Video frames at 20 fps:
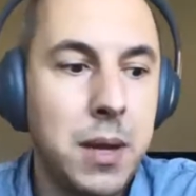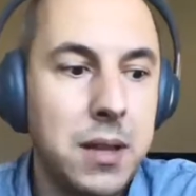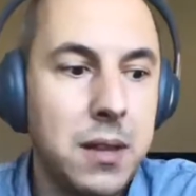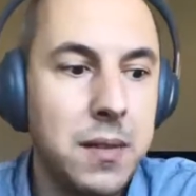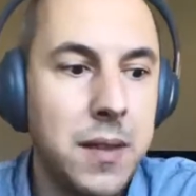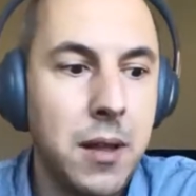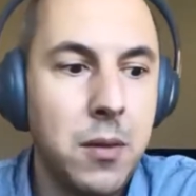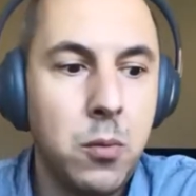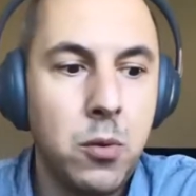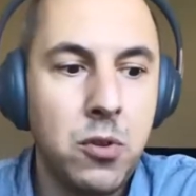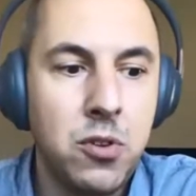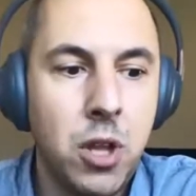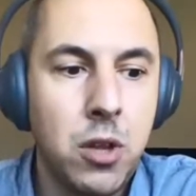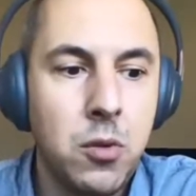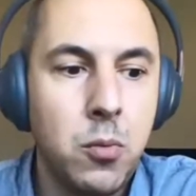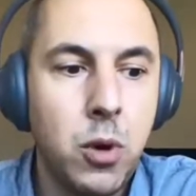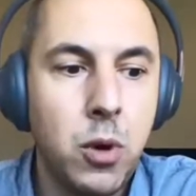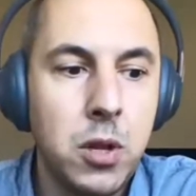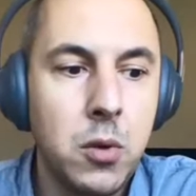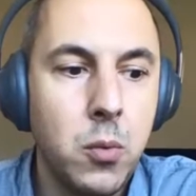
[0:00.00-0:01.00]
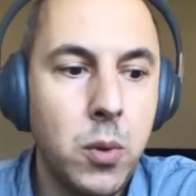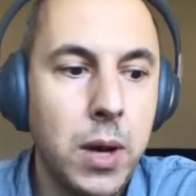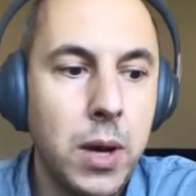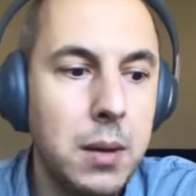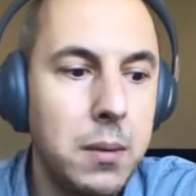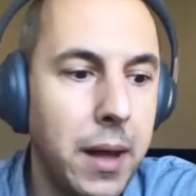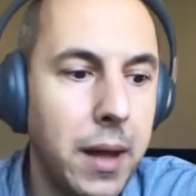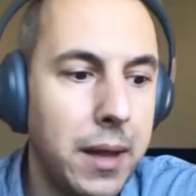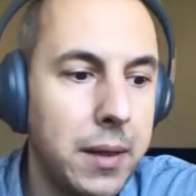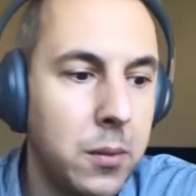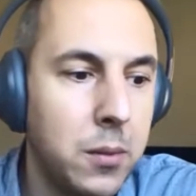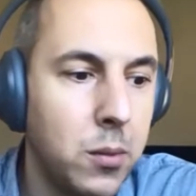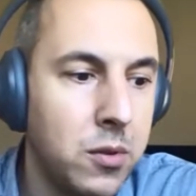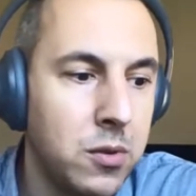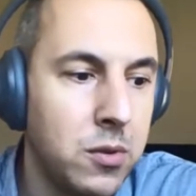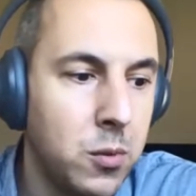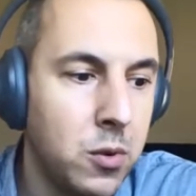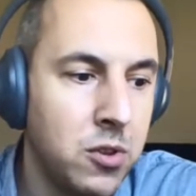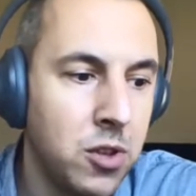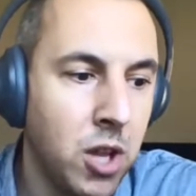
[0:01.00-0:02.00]
But that was not working well, and
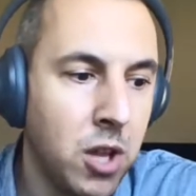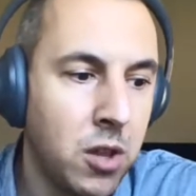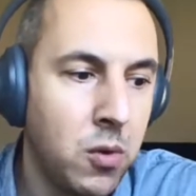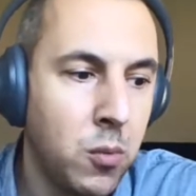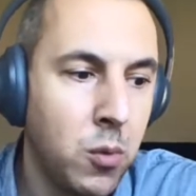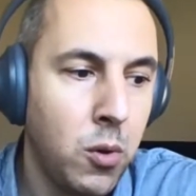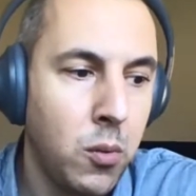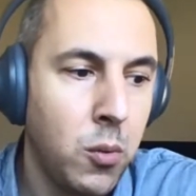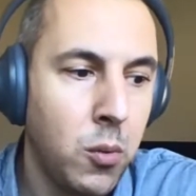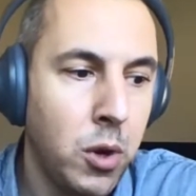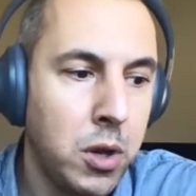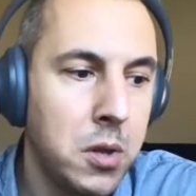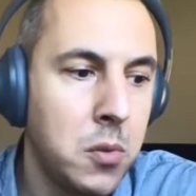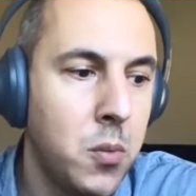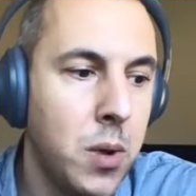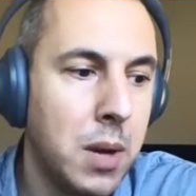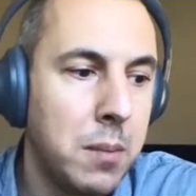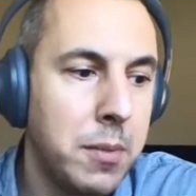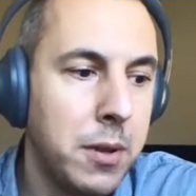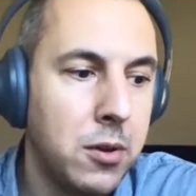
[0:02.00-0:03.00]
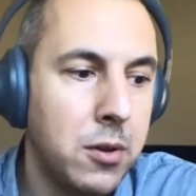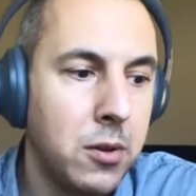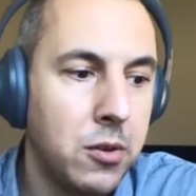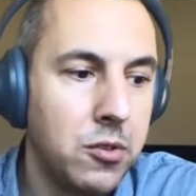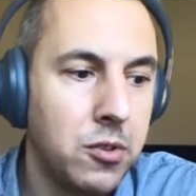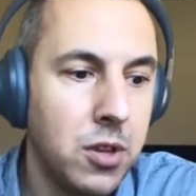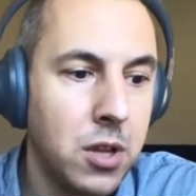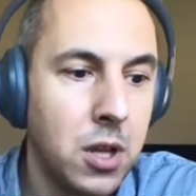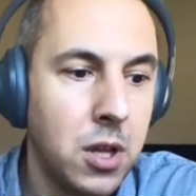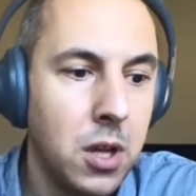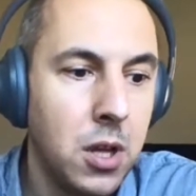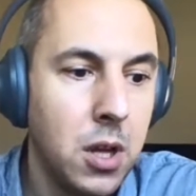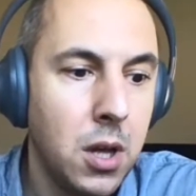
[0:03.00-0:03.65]
it was not working well because,